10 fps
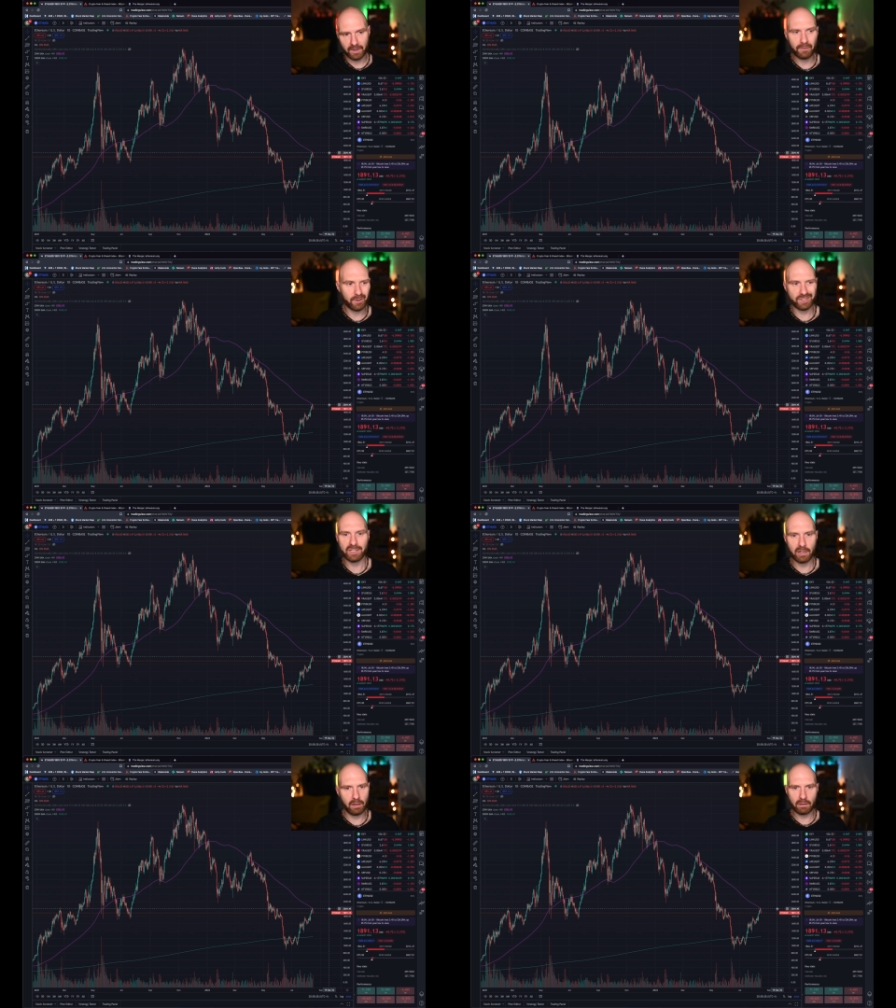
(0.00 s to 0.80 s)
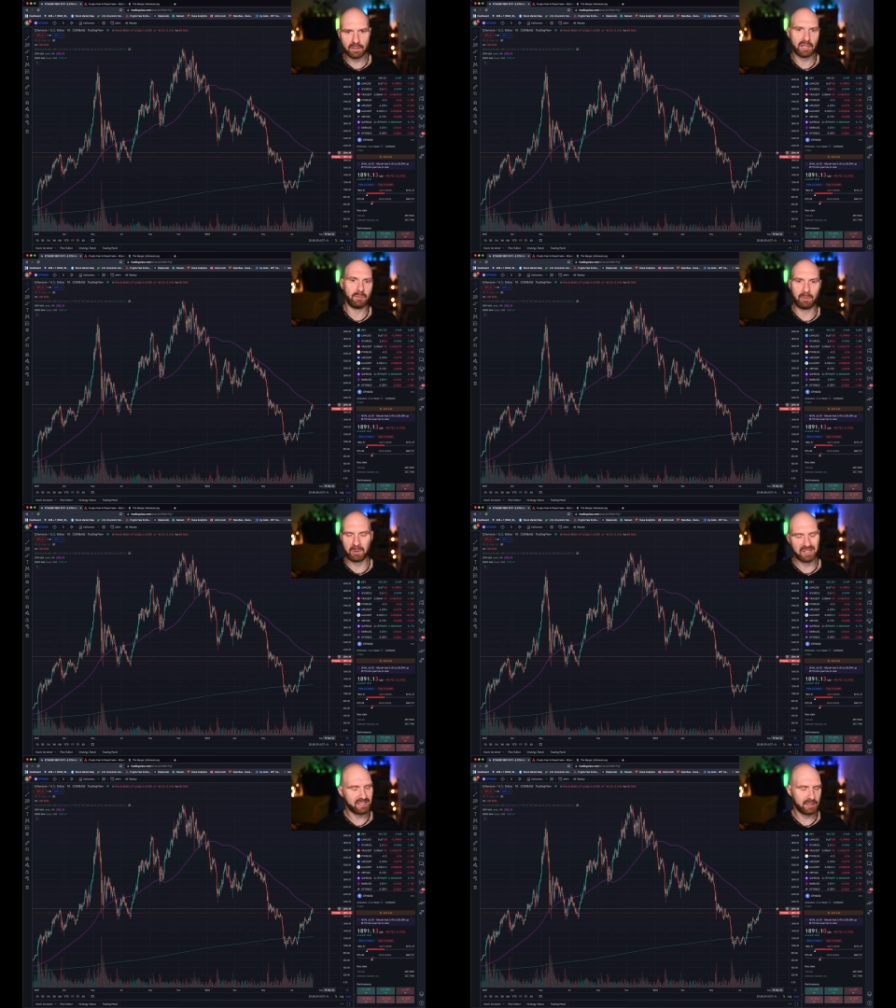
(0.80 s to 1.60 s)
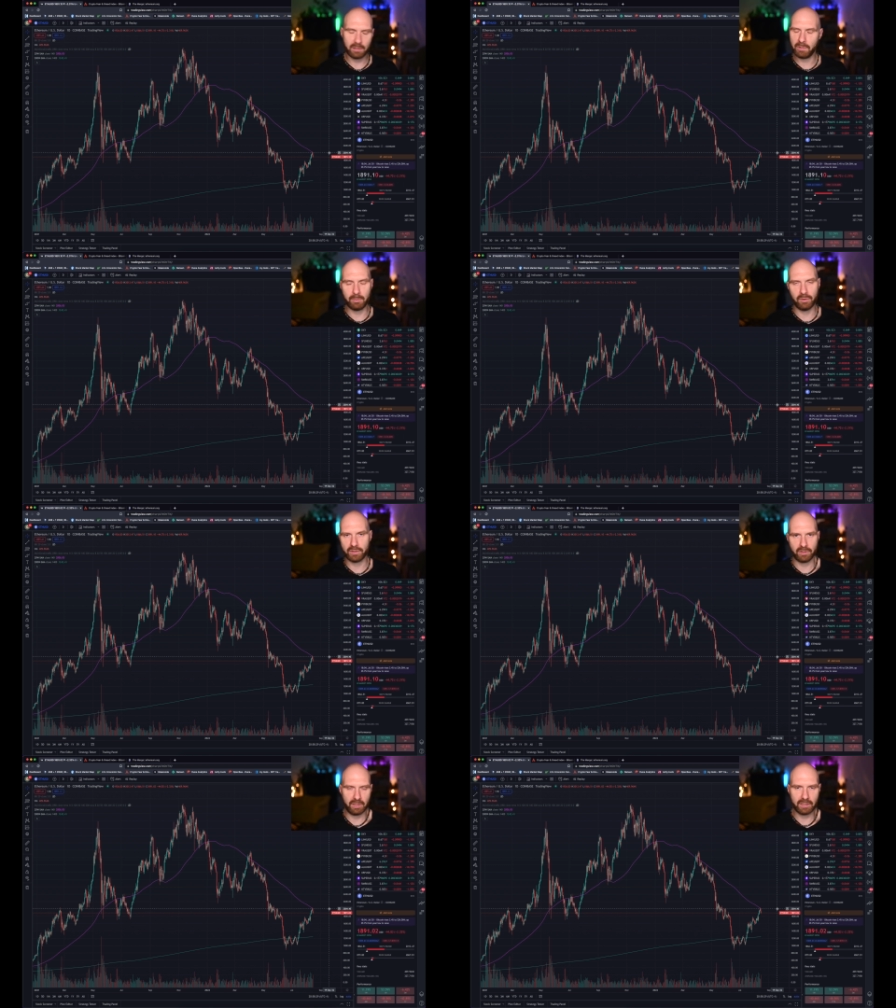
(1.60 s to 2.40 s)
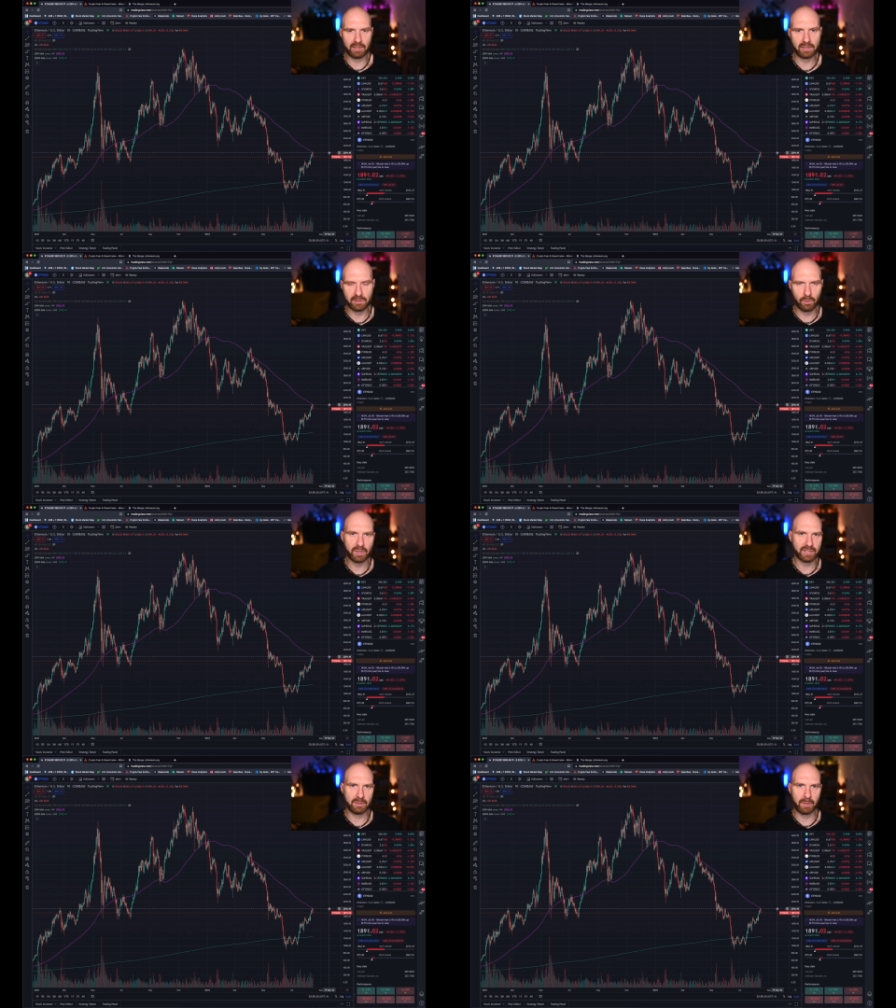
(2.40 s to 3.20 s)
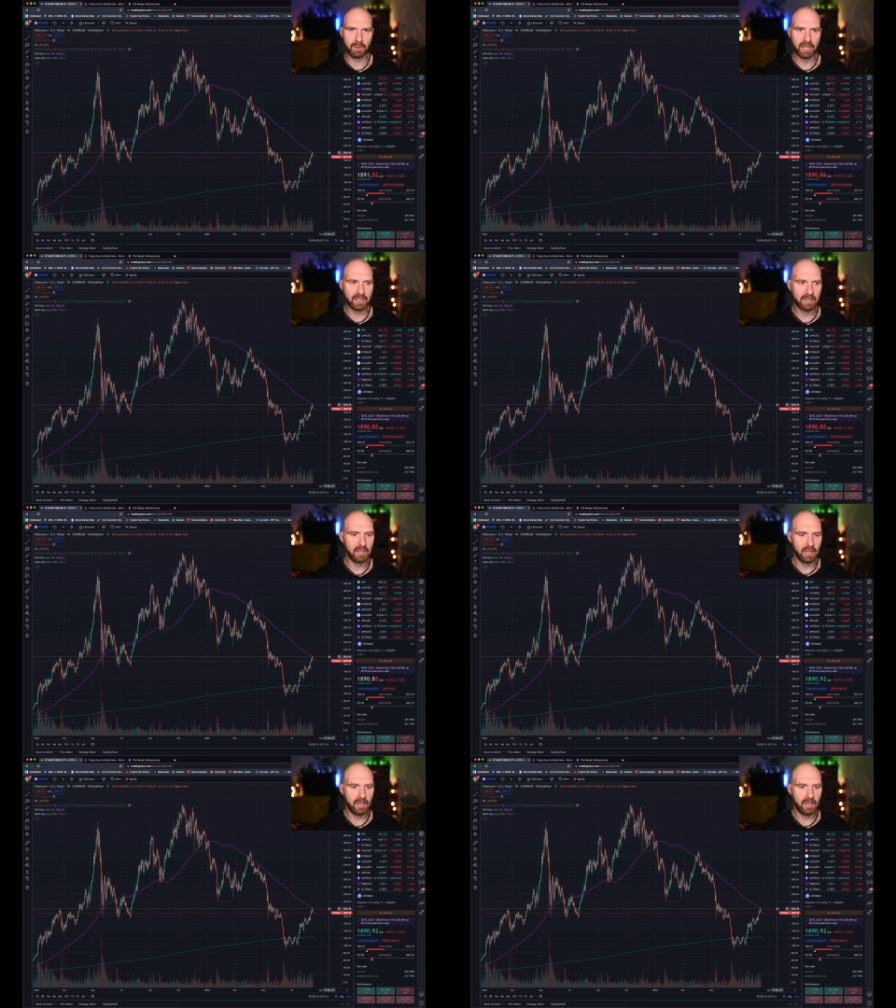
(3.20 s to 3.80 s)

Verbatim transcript: Of course, in the long term, I'm extremely bullish on ETH. There's no question about that.